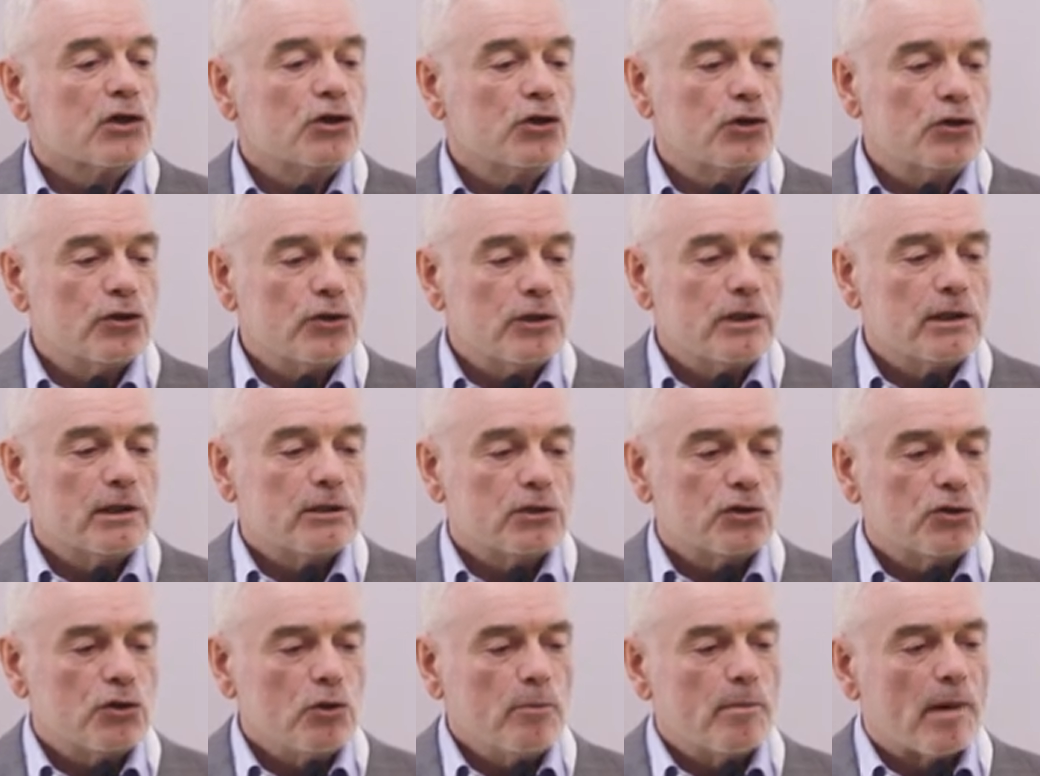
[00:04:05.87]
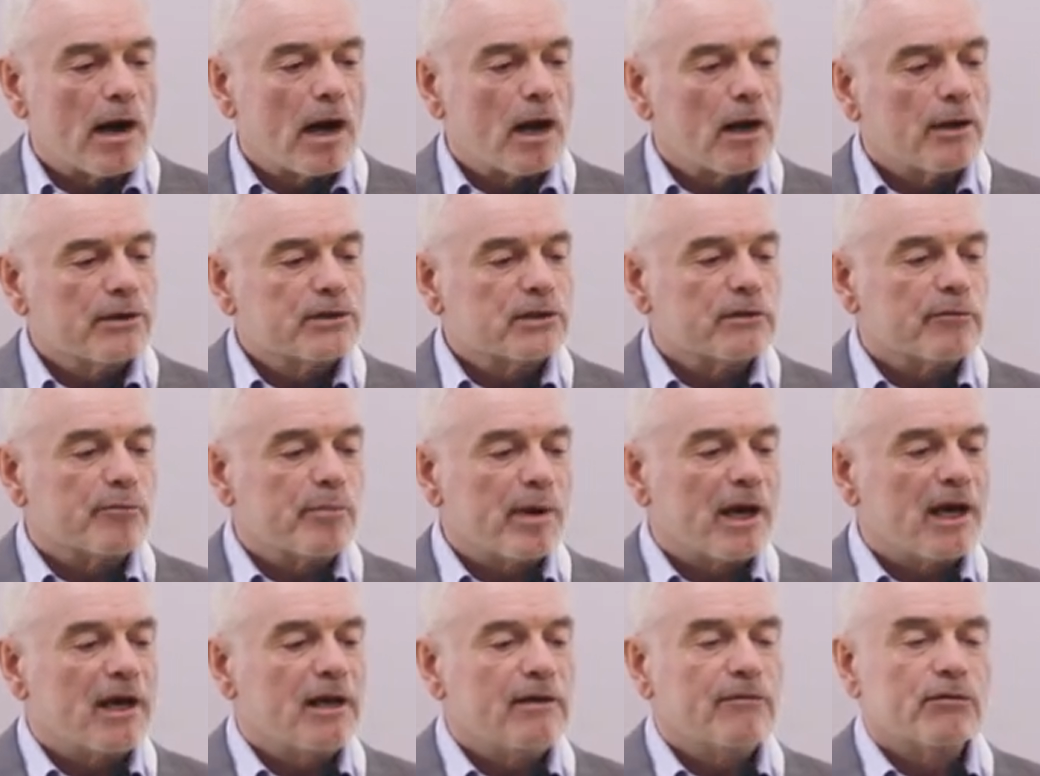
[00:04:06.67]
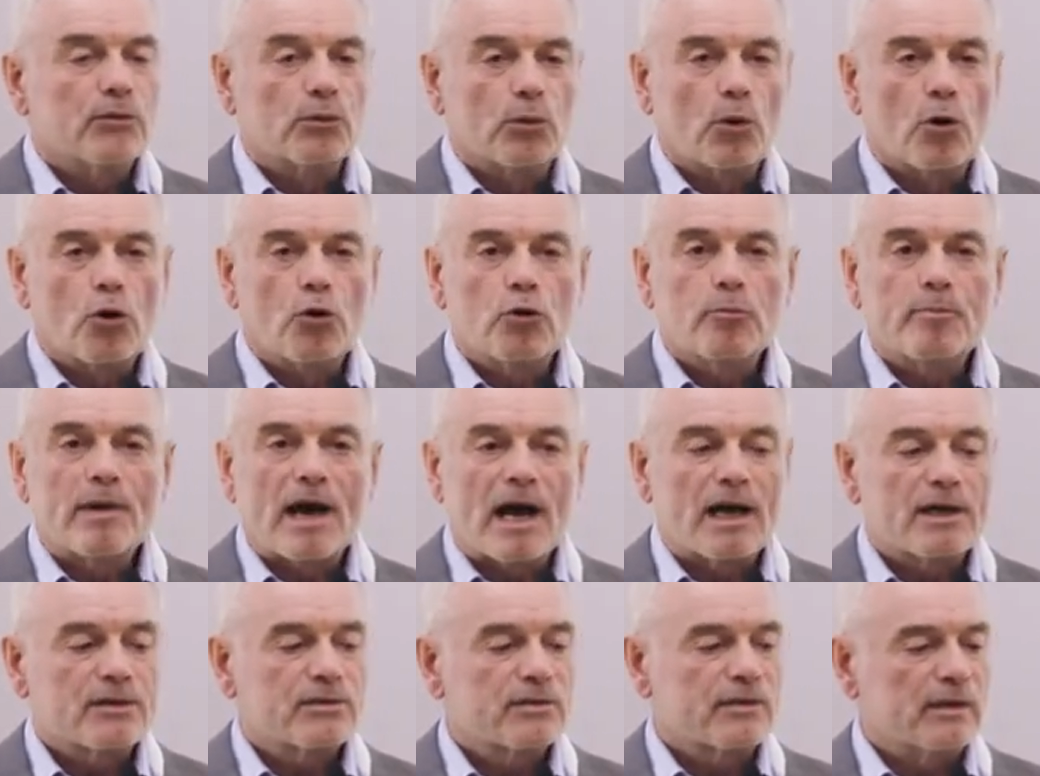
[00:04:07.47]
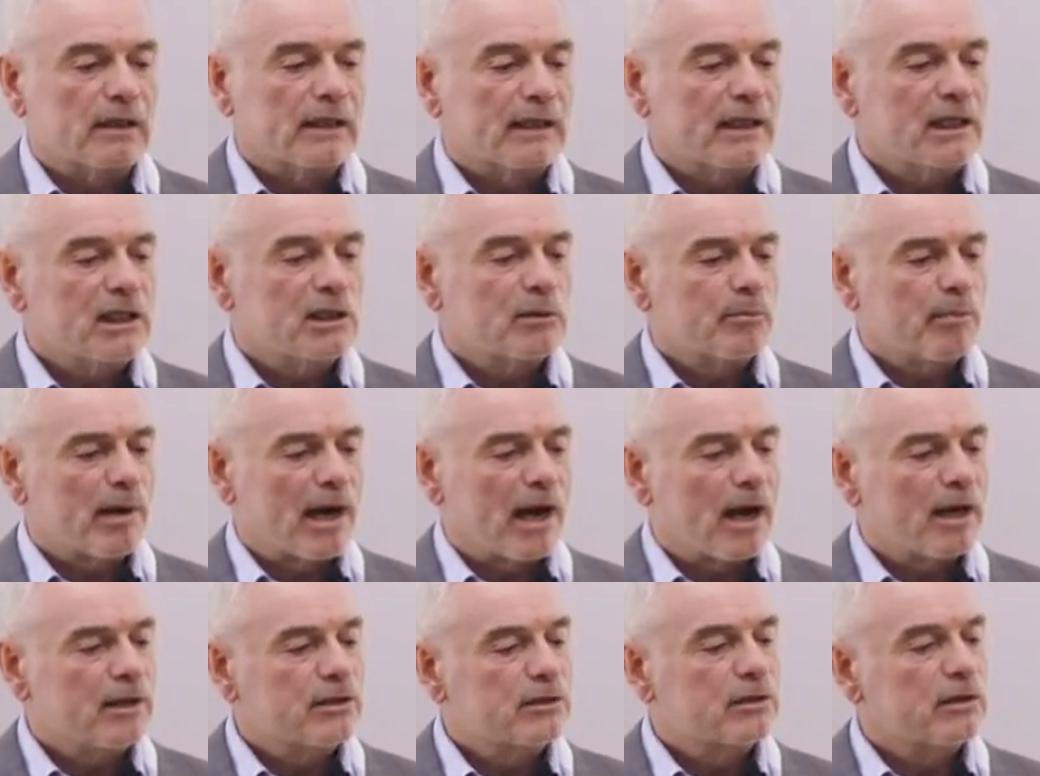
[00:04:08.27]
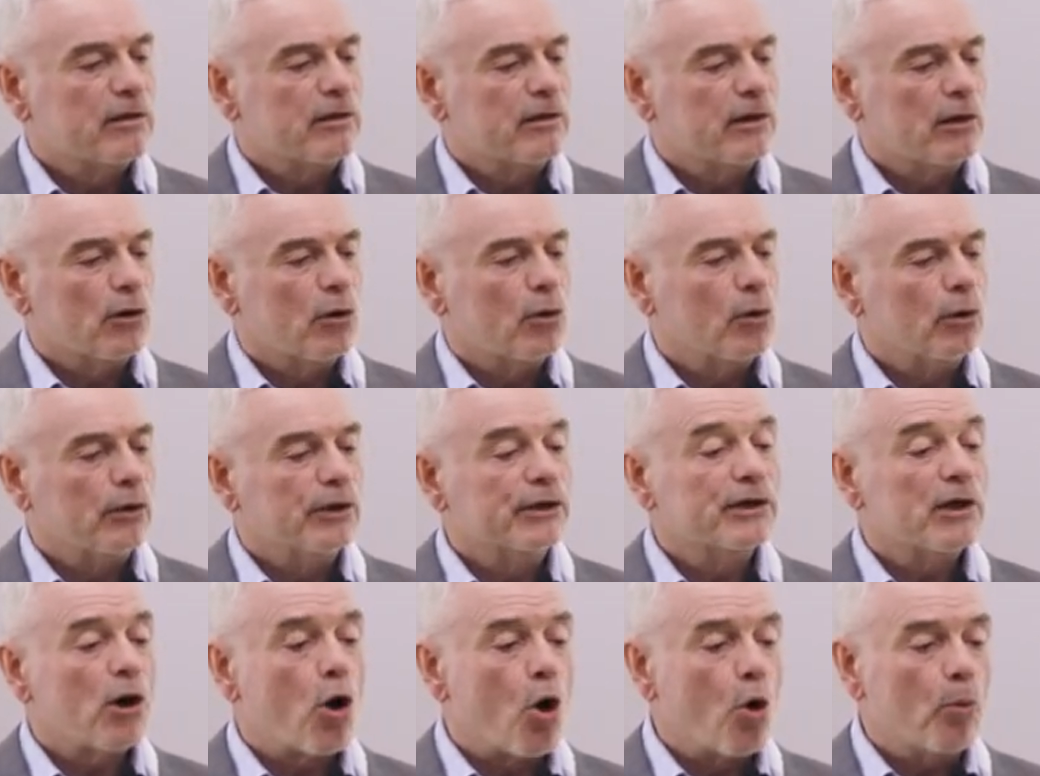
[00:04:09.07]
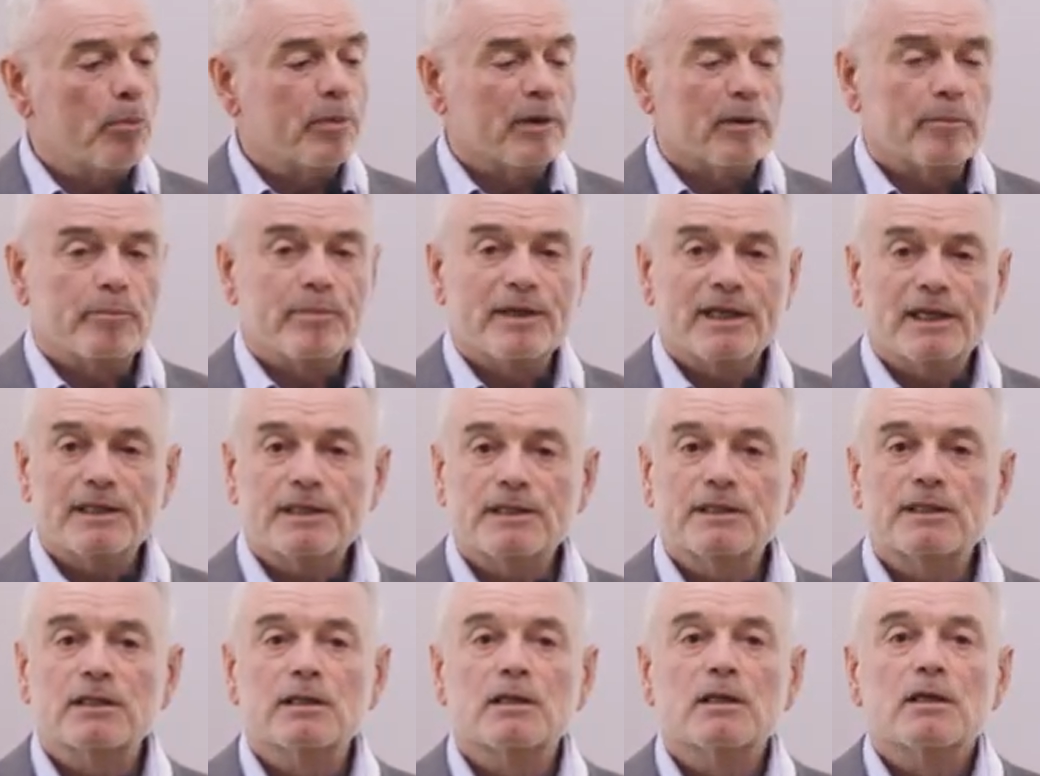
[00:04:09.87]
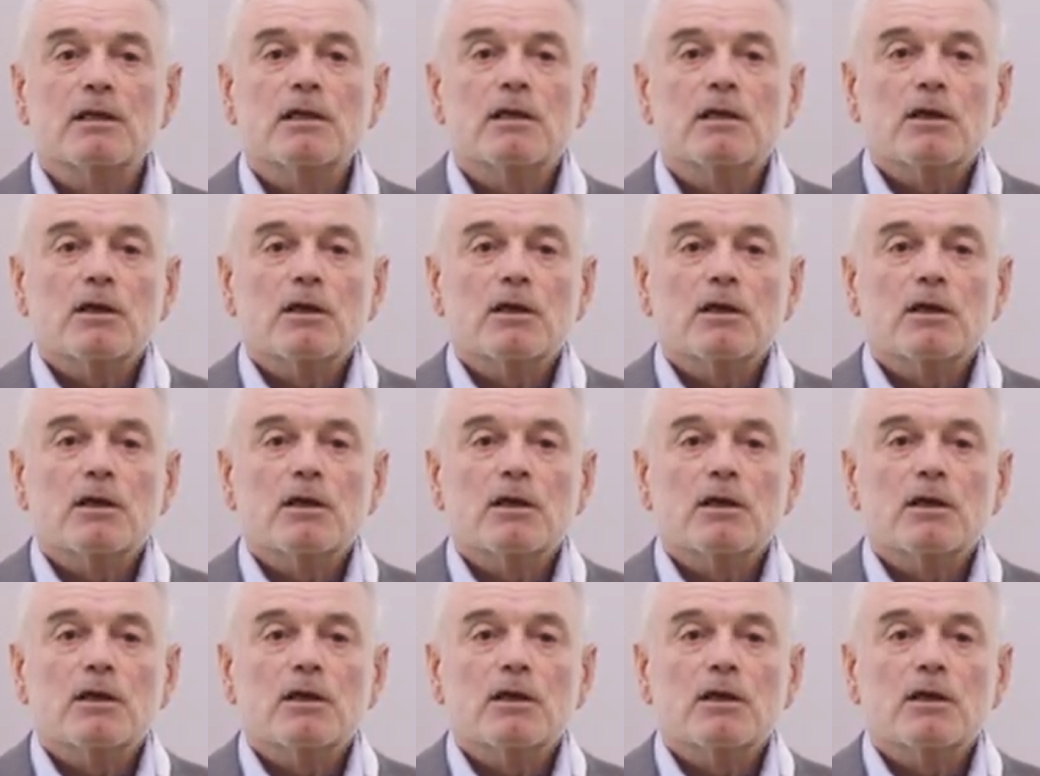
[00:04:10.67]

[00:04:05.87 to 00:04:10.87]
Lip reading: Good 2 miles of paved road past the leach pads to the old open pits.